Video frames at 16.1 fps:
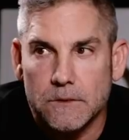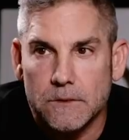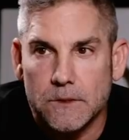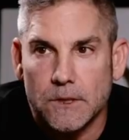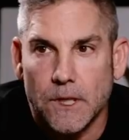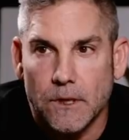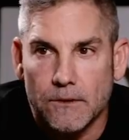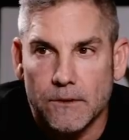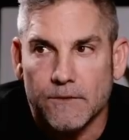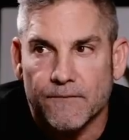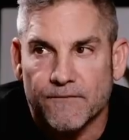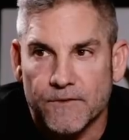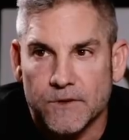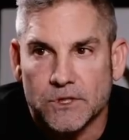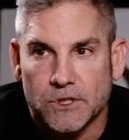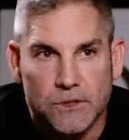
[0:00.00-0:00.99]
You know, the
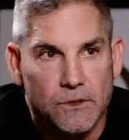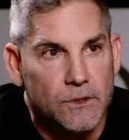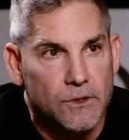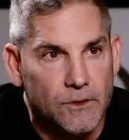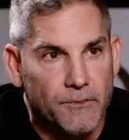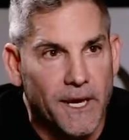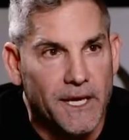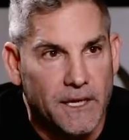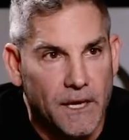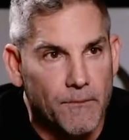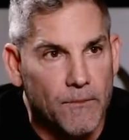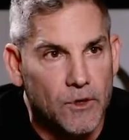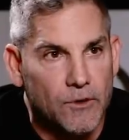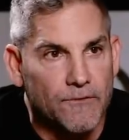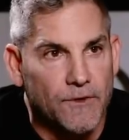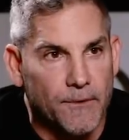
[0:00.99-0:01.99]
sooner you make that
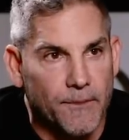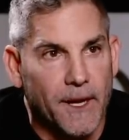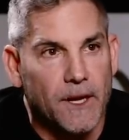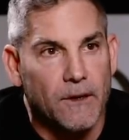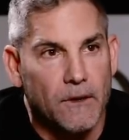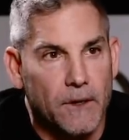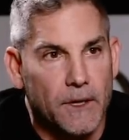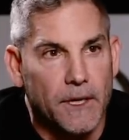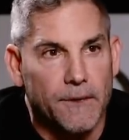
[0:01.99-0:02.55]
move, the better.